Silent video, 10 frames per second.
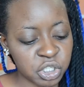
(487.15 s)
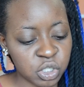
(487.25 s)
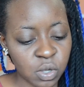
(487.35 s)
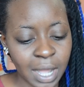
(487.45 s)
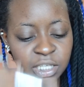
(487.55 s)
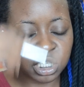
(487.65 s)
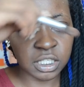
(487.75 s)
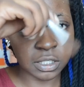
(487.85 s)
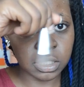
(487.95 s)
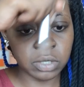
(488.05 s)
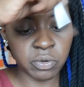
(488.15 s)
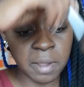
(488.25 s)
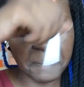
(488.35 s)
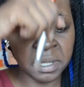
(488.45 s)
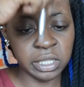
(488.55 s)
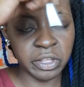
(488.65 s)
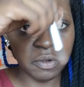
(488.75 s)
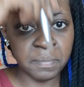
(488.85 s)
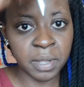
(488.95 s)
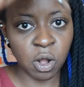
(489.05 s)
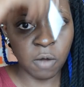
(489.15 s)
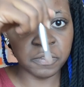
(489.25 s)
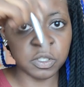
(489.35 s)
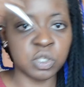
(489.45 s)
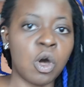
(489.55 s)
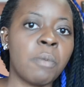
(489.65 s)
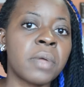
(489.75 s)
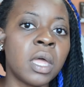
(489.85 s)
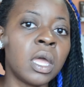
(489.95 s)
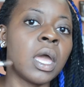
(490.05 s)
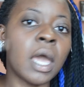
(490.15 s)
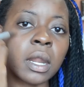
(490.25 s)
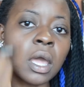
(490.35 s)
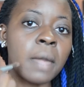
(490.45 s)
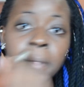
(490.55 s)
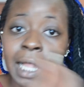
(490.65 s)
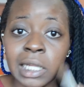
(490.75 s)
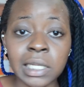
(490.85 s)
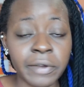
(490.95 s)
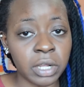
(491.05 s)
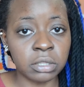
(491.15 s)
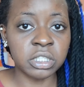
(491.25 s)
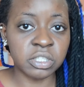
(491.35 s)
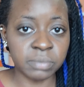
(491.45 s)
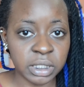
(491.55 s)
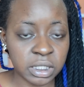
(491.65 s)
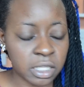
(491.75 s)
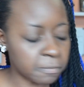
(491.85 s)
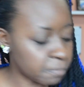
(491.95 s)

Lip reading: So I just scrape a little bit off the top and I apply it directly to my skin.